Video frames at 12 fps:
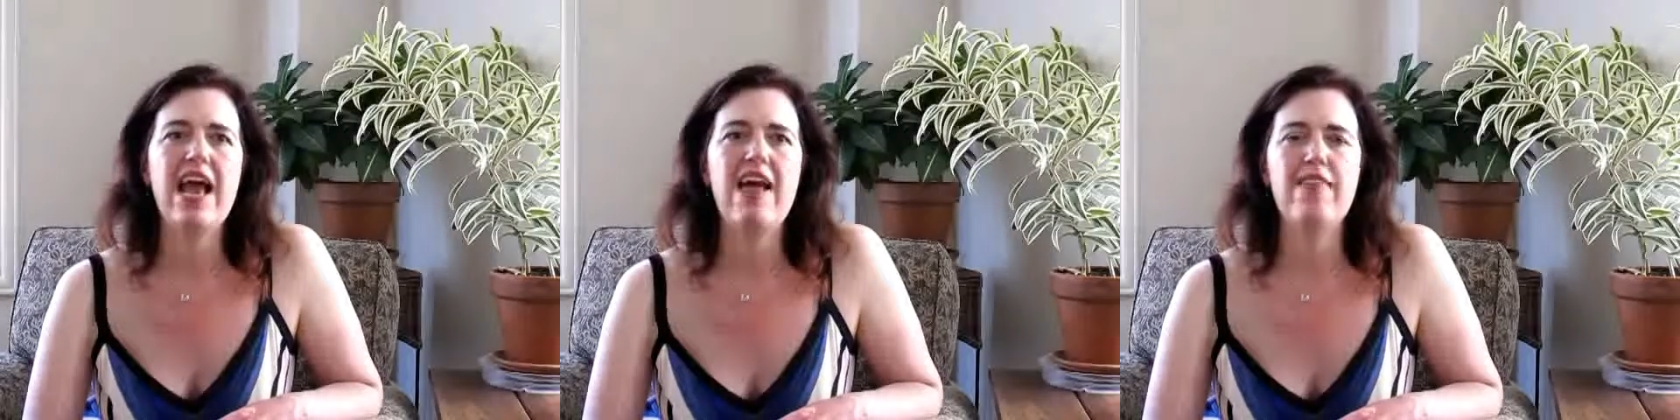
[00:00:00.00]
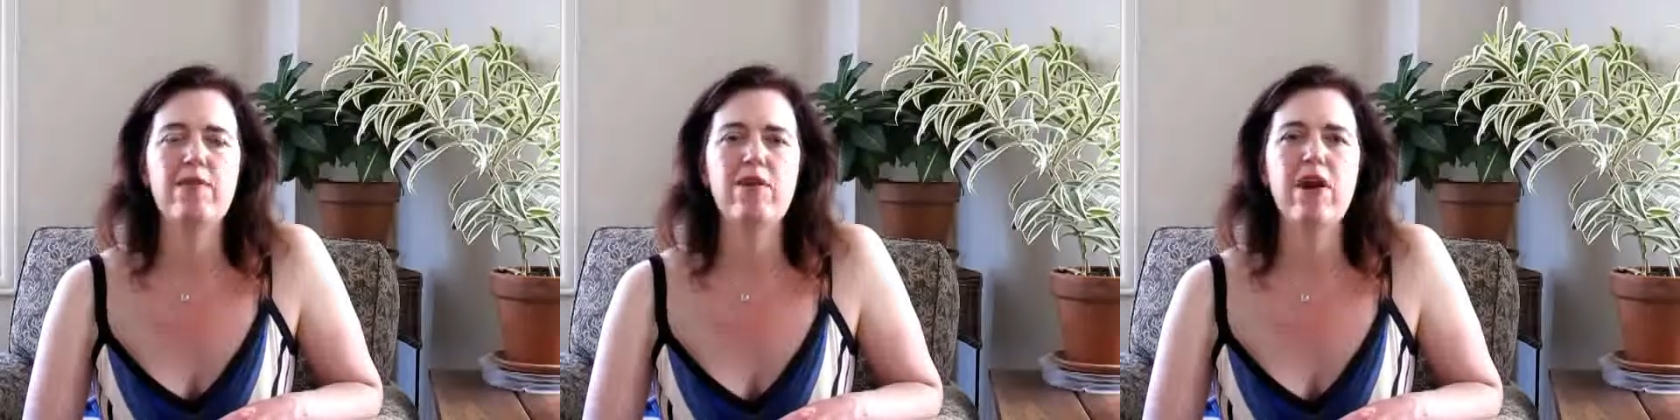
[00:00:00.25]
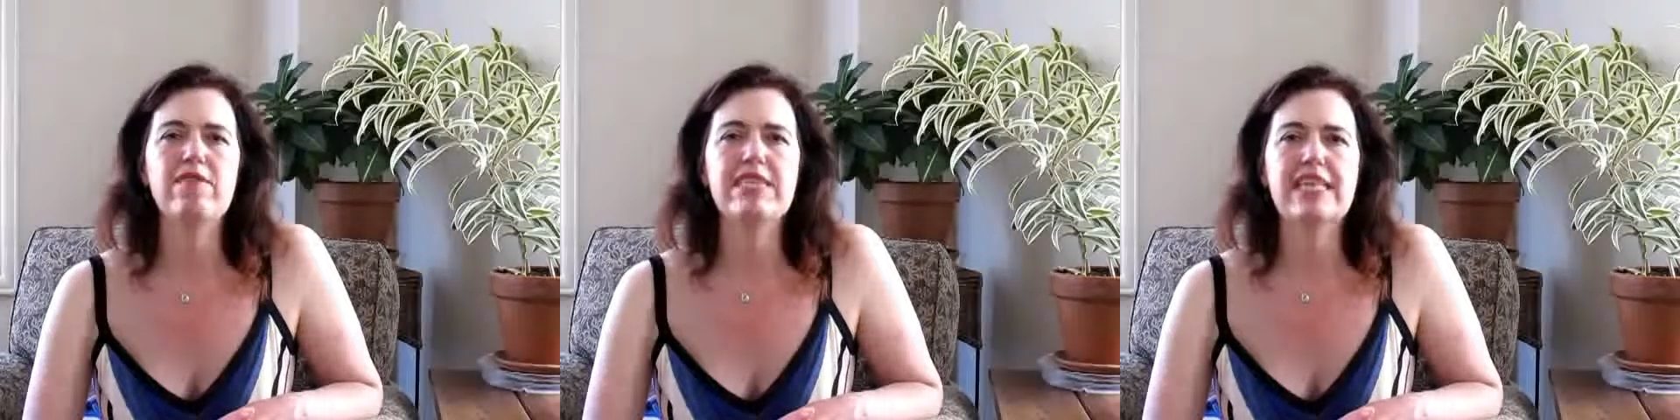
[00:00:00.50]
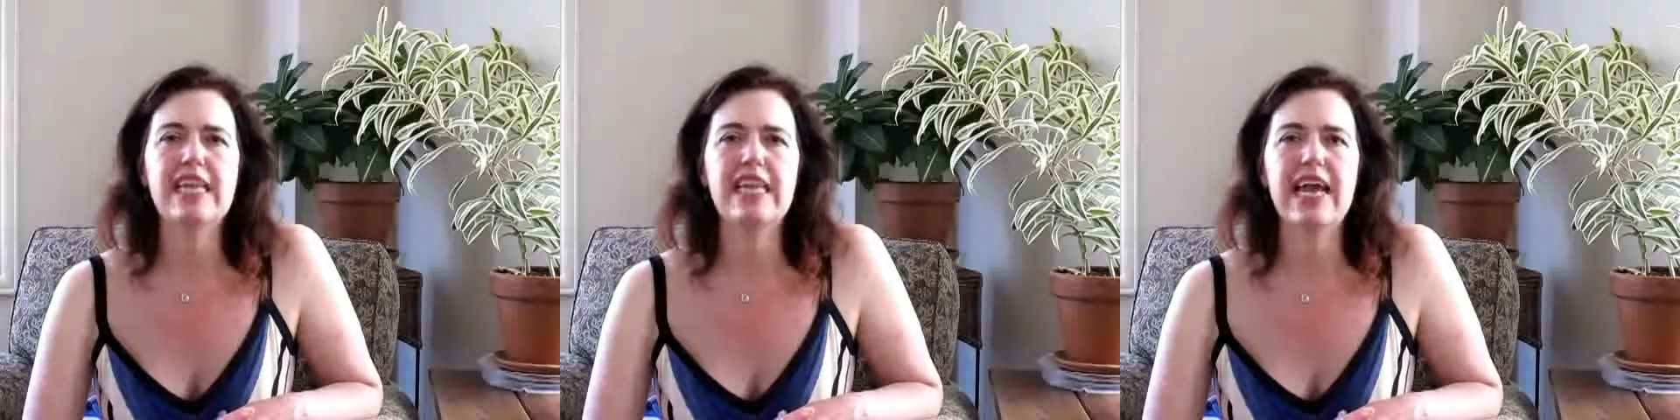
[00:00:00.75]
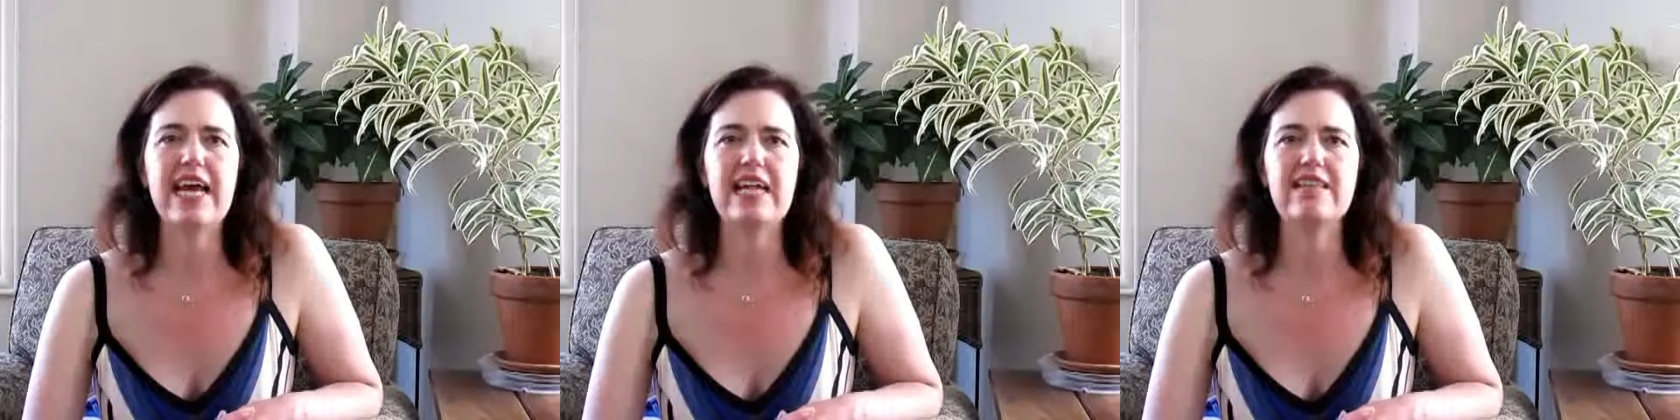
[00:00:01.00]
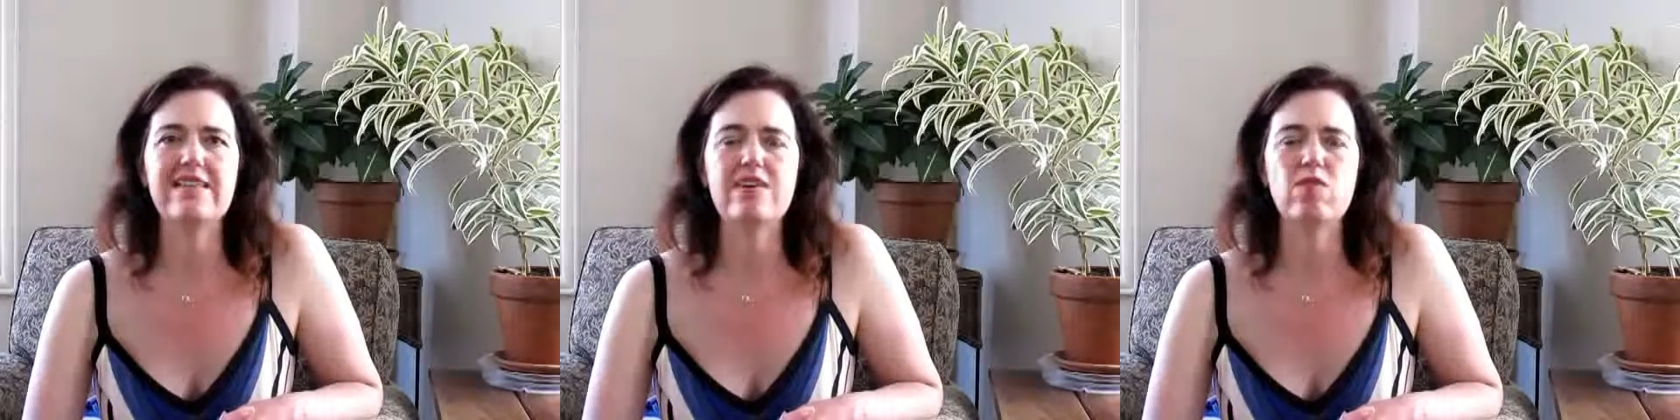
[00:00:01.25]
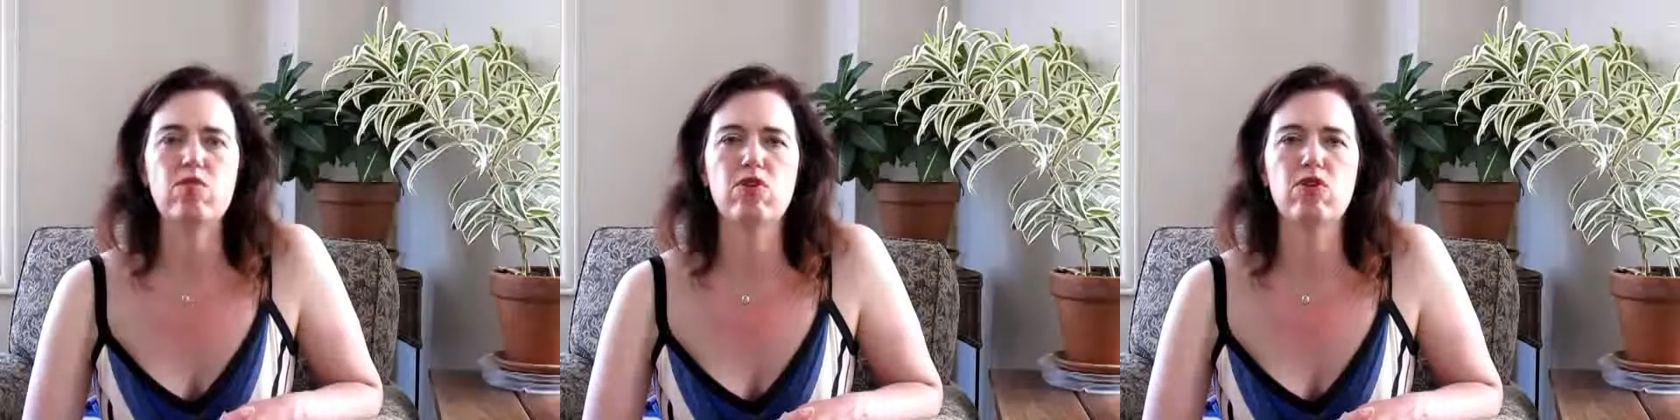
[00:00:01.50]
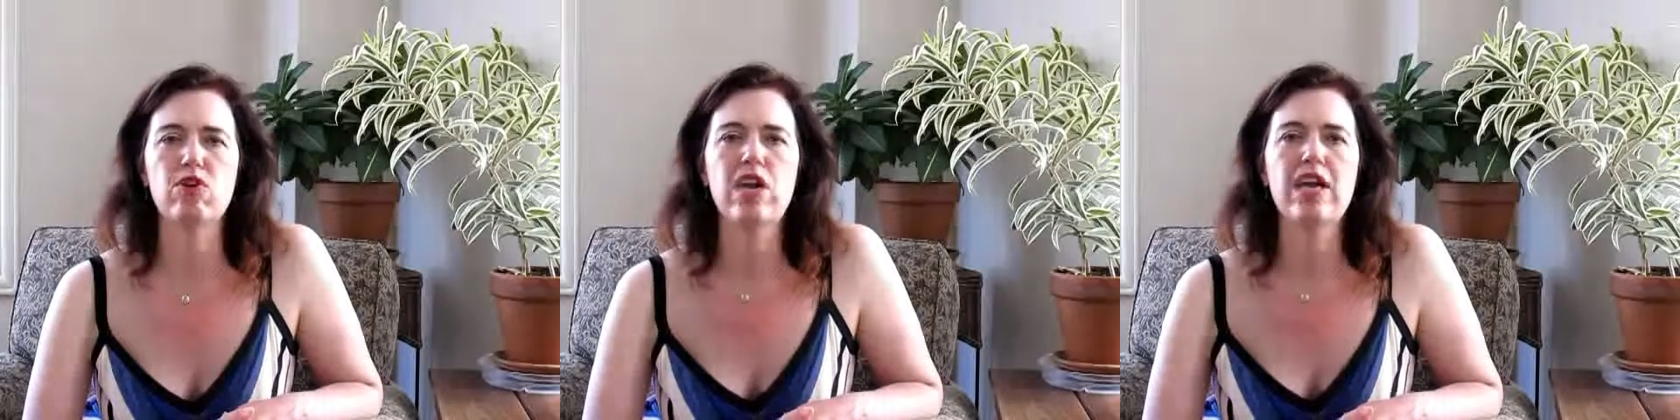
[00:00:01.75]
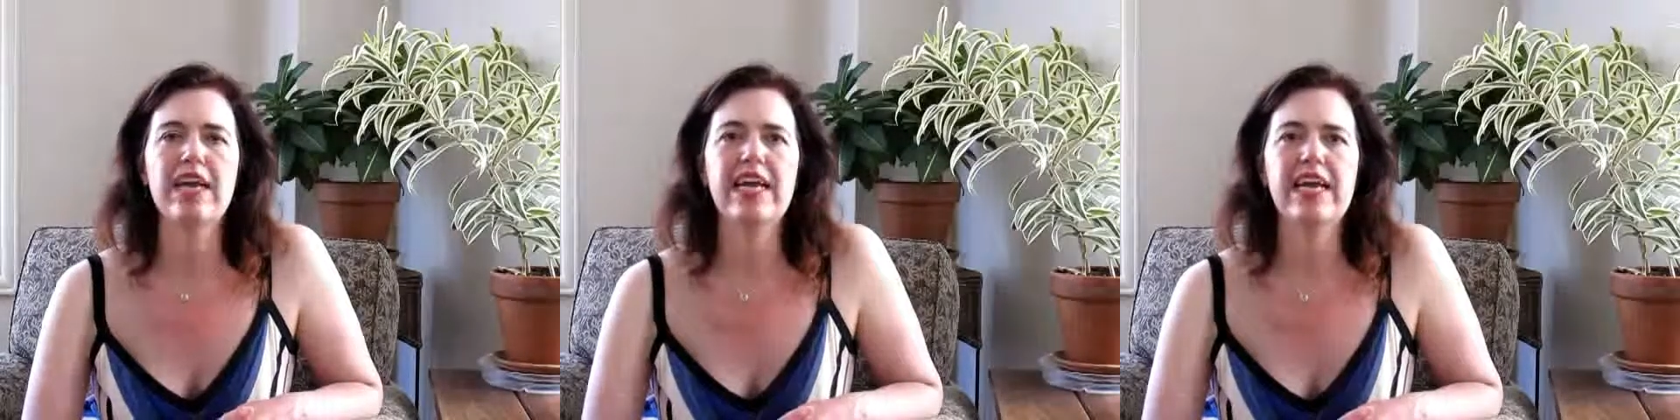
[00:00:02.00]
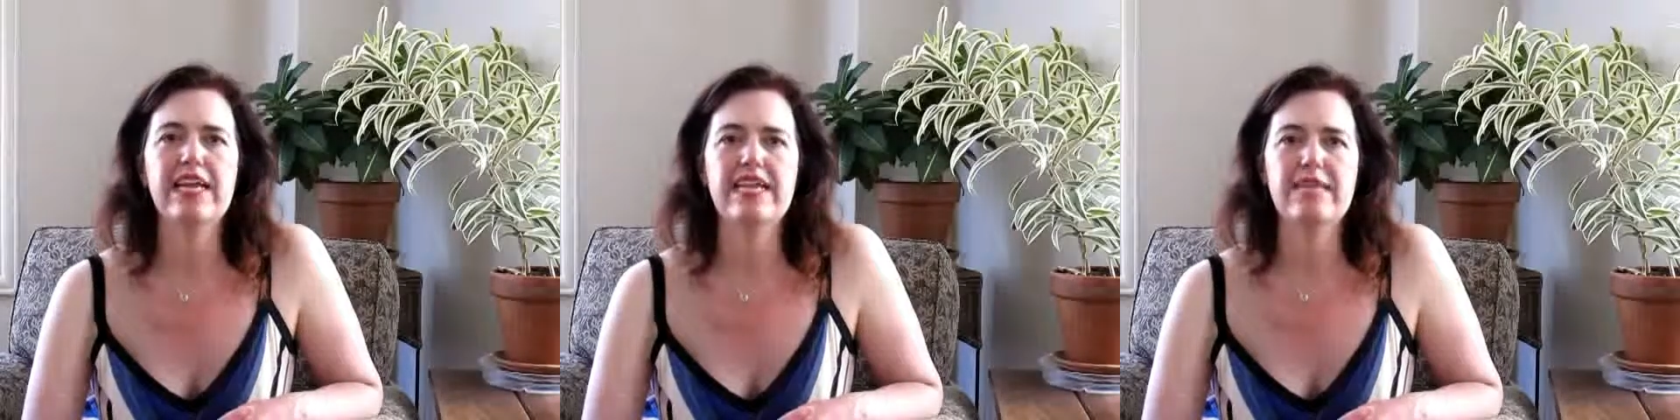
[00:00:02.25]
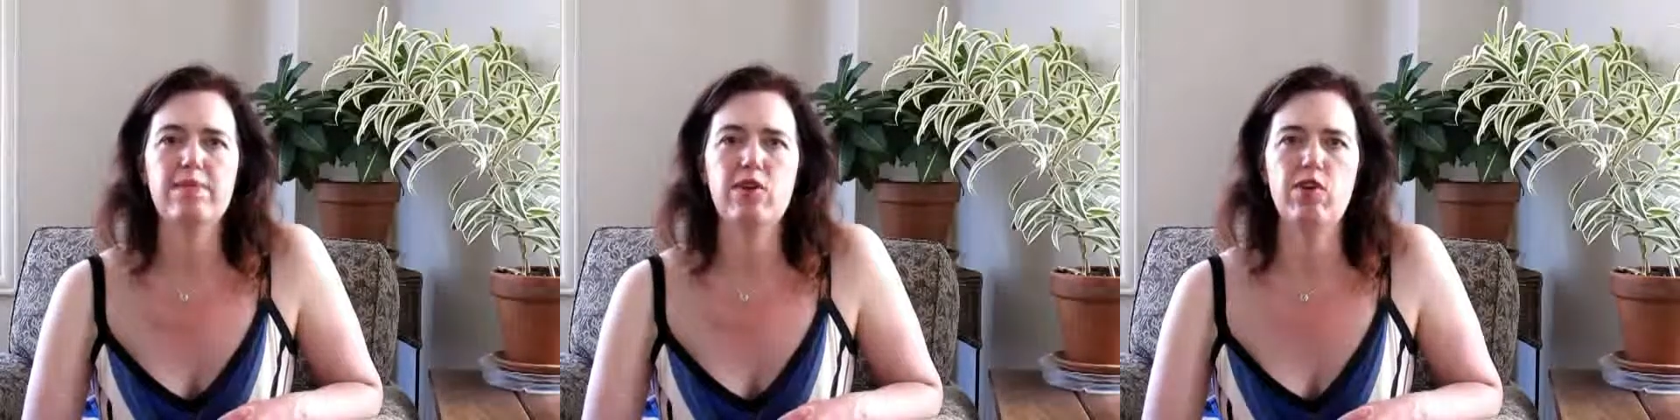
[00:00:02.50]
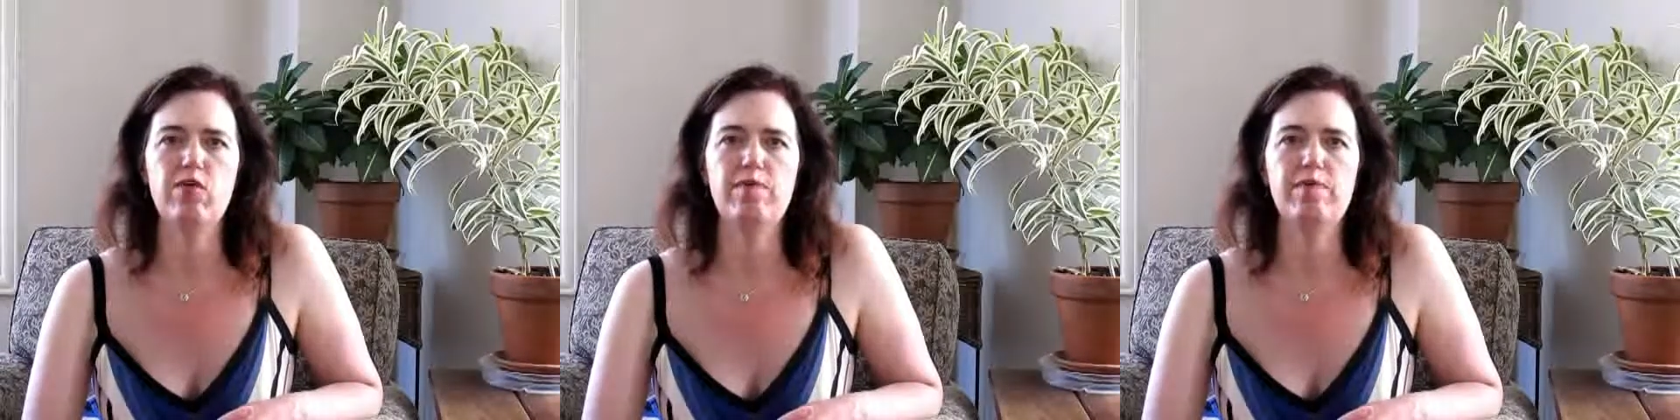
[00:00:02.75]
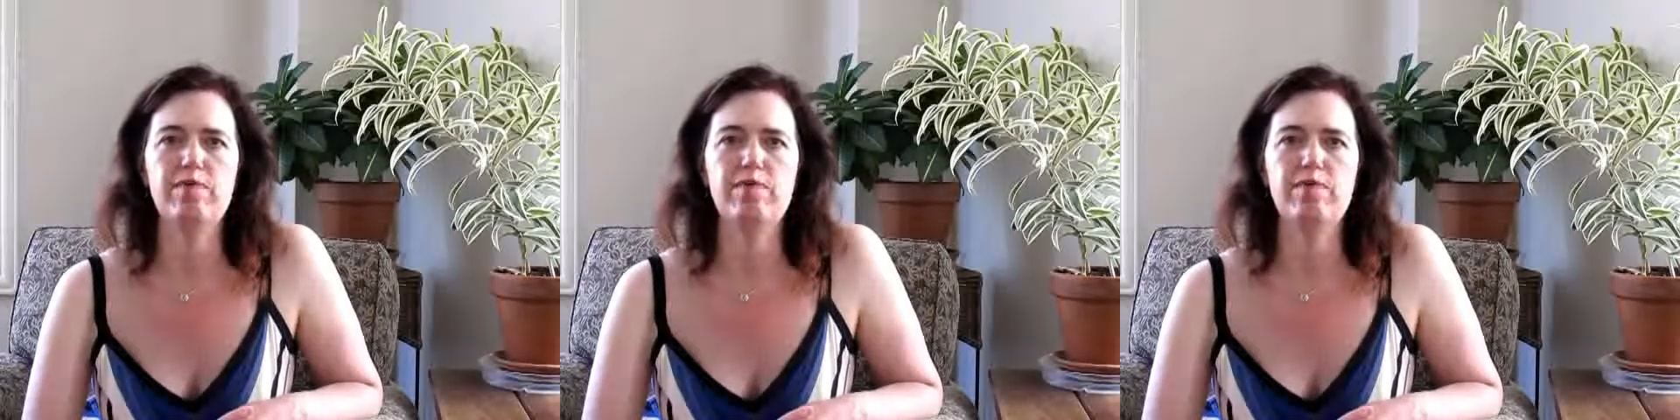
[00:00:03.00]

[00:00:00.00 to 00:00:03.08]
and there were obviously lands that were in dispute